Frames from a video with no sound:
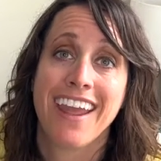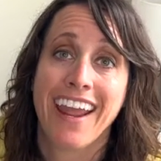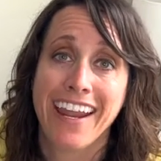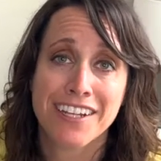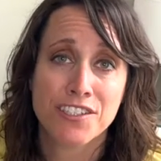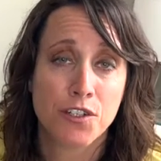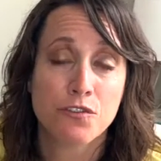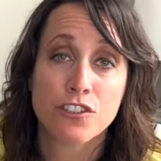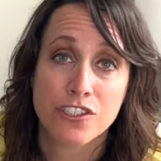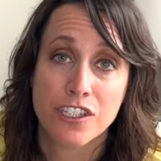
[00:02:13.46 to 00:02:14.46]
and
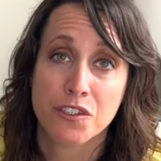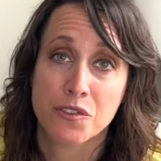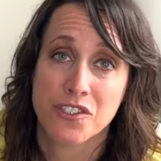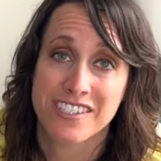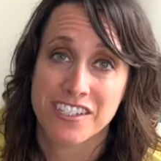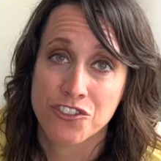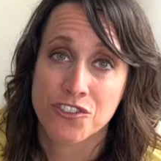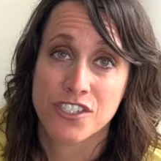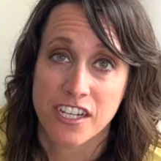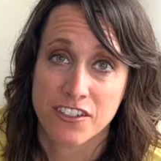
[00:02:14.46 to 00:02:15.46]
overlooking those essential
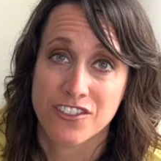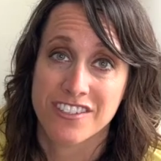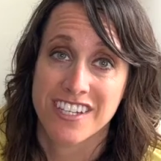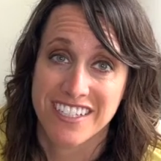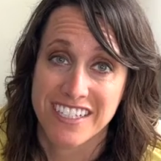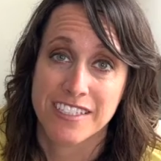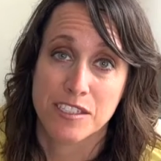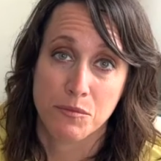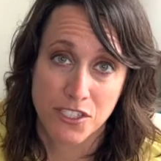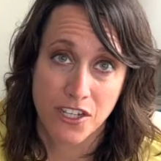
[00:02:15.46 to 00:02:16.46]
standards that need to
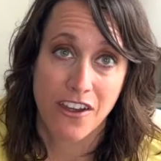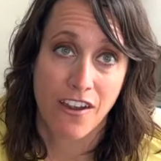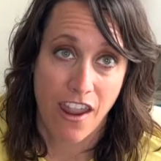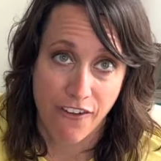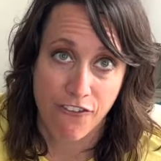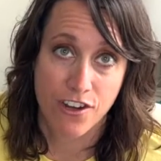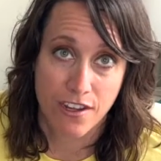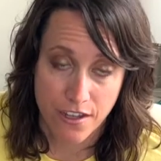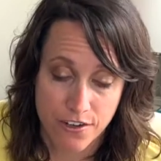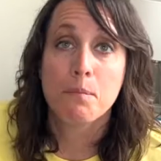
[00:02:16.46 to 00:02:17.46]
be taught every
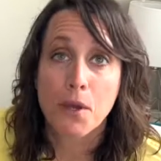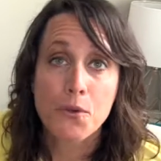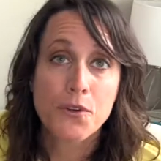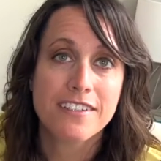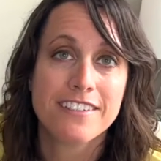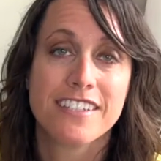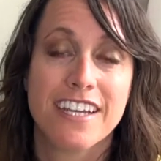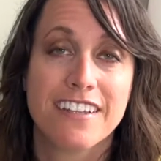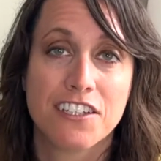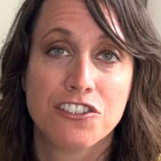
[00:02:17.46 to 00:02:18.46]
year. Bonus,
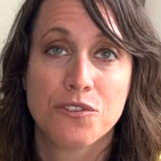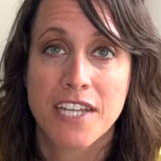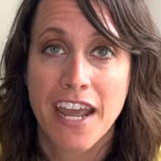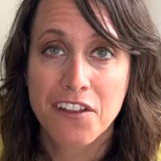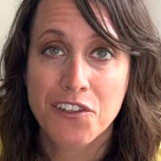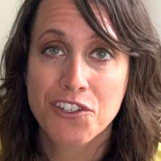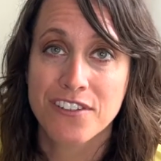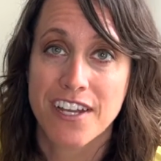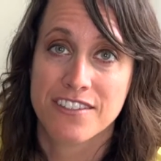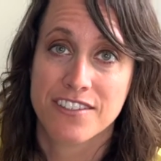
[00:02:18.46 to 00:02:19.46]
it lets you tailor your
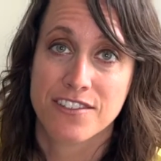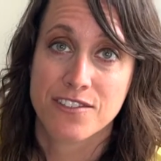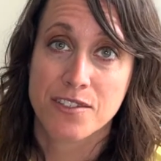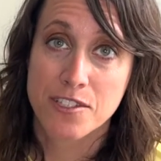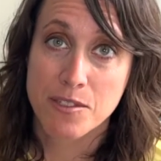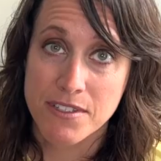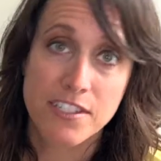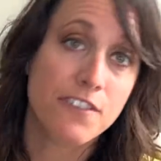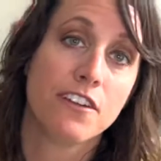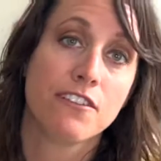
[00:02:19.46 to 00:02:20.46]
lessons
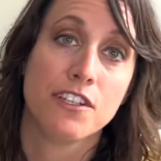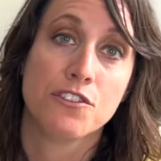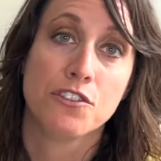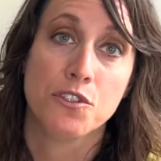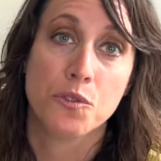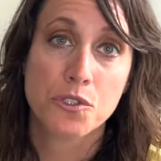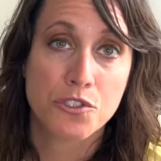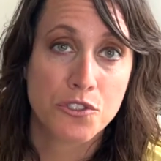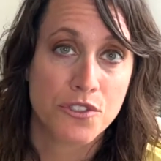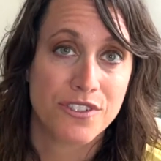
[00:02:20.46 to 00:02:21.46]
specifically to your
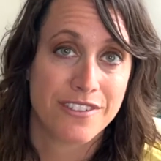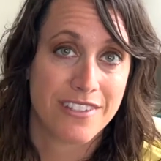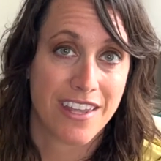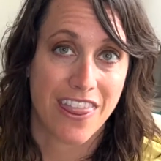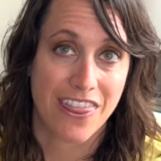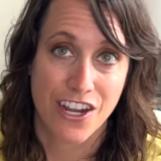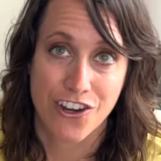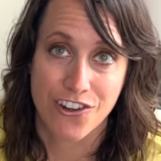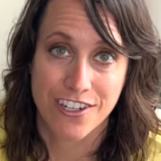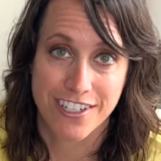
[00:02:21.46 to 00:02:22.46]
students and
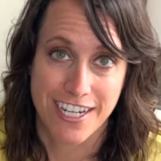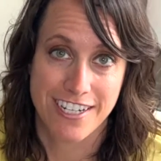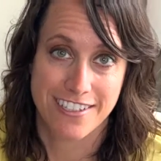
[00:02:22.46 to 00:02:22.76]
their needs.